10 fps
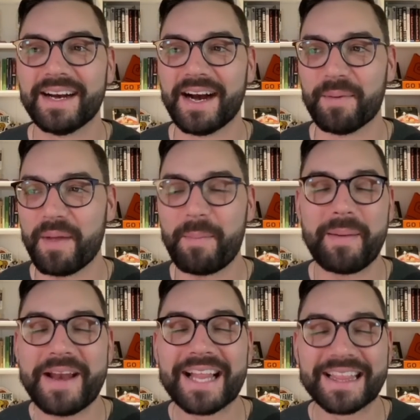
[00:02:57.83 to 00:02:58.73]

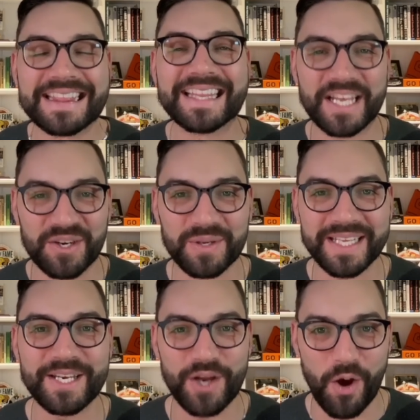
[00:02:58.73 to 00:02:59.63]
Maybe not
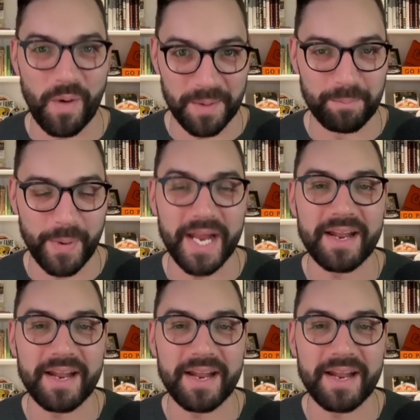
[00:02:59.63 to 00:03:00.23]
literally no one, but